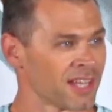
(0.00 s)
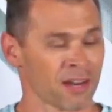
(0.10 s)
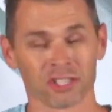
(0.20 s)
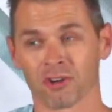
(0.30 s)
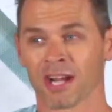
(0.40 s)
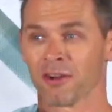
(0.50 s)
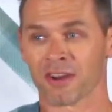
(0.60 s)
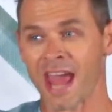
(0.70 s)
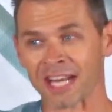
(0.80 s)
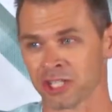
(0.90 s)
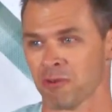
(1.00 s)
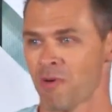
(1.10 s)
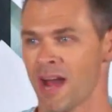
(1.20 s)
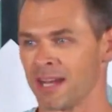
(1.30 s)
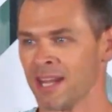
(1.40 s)
They're not drunk on
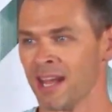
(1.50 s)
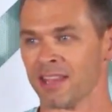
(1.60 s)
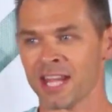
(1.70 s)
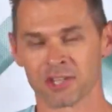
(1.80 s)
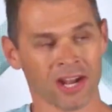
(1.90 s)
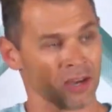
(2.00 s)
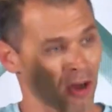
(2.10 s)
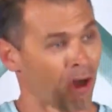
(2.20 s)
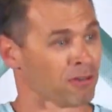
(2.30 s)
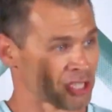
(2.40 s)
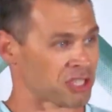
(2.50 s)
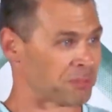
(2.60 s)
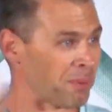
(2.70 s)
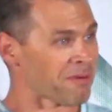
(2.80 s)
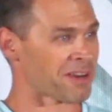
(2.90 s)
natural wine, they're drunk on Holy
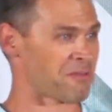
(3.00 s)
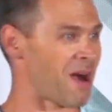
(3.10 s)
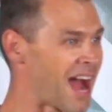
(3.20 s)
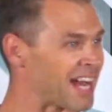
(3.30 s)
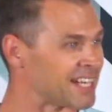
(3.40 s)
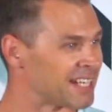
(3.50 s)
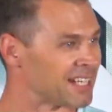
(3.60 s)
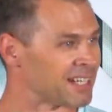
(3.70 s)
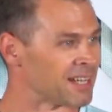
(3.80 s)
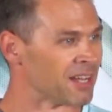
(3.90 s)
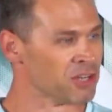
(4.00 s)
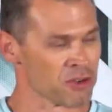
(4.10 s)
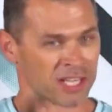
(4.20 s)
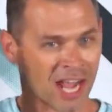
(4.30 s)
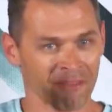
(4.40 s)
Spirit wine,
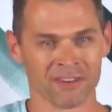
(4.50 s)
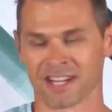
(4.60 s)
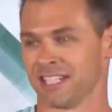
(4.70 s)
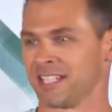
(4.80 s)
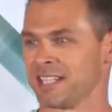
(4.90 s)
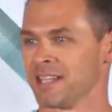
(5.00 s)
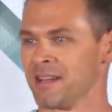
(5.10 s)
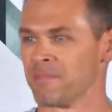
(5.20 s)
new covenant.